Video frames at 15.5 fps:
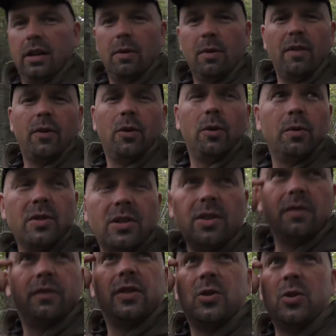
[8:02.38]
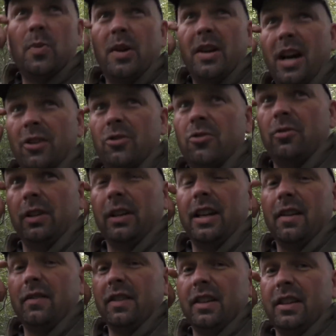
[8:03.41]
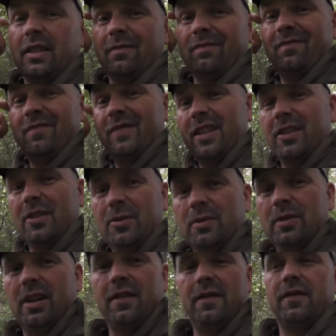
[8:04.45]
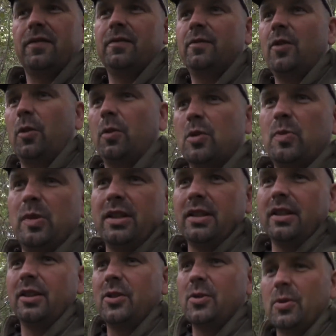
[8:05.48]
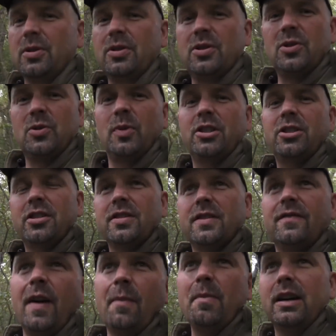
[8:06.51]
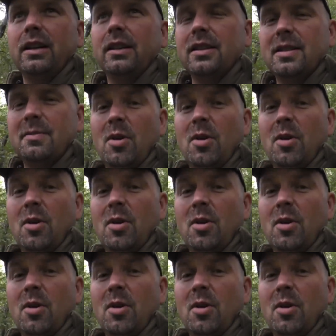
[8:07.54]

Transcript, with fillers: I've always loved the supernatural and everything. You know, I've always been into ghosts, witches, vampires,